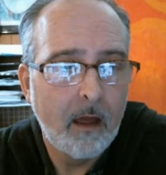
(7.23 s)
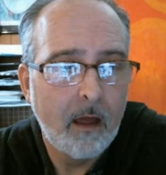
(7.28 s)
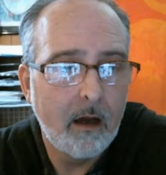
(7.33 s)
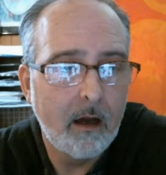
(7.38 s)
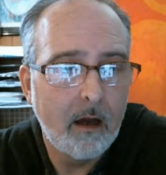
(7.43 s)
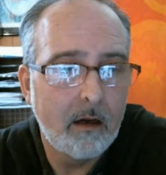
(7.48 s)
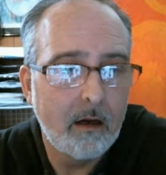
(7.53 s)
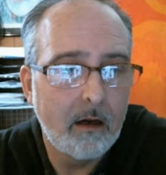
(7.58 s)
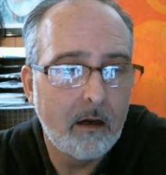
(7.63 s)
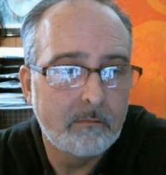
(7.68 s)

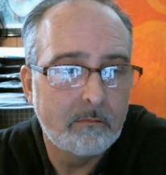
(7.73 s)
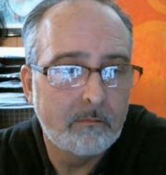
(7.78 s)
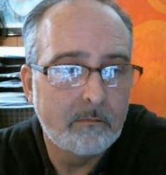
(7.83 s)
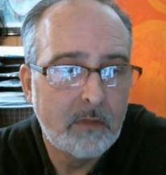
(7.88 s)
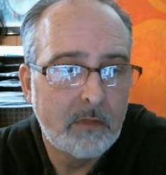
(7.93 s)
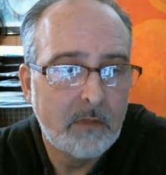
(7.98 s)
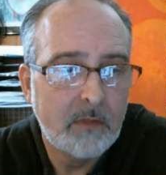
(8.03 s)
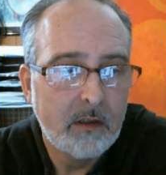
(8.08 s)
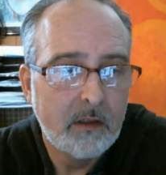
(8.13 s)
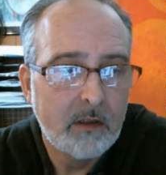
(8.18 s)
Um,
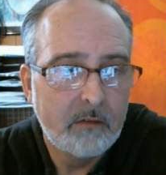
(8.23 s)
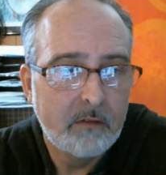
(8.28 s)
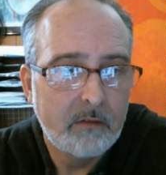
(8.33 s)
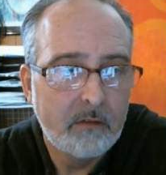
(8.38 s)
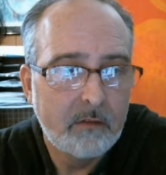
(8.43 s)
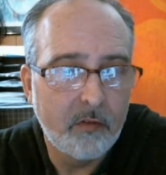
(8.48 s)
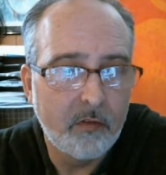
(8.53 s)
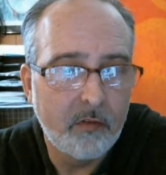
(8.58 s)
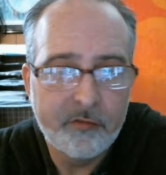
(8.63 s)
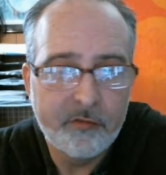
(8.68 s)

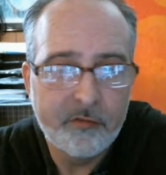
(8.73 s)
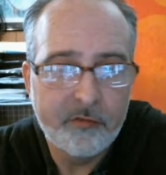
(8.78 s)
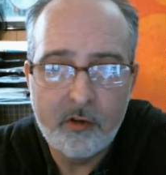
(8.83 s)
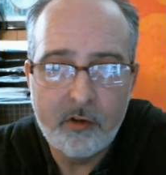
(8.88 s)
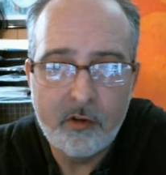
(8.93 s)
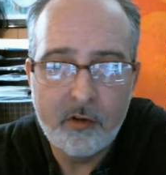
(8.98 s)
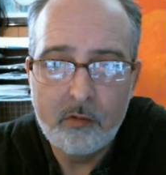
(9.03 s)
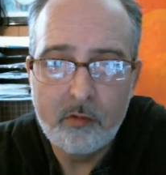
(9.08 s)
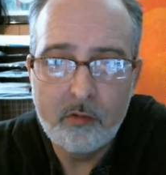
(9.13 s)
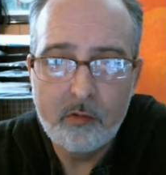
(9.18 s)
for those
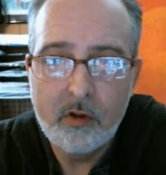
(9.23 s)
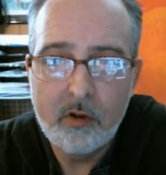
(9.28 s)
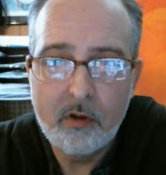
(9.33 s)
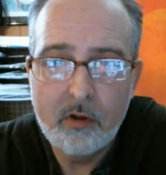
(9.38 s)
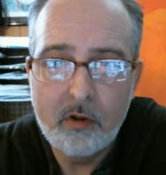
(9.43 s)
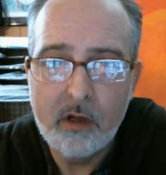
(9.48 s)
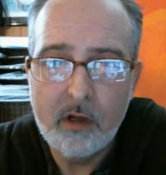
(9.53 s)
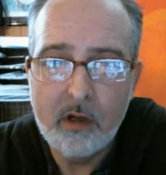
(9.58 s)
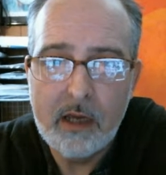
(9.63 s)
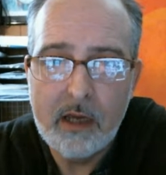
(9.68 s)
of you
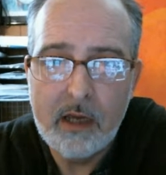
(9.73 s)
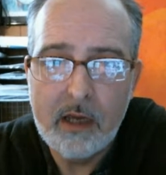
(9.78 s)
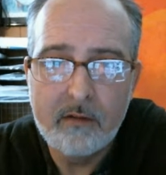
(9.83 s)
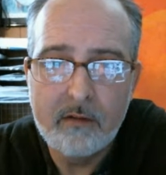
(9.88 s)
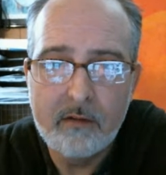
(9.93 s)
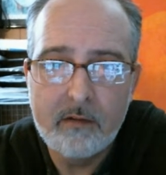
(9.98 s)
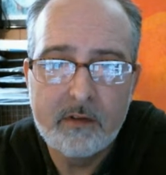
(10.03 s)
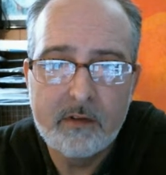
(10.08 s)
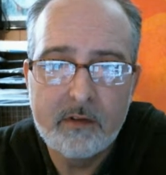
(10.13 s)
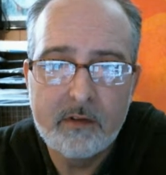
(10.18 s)
who have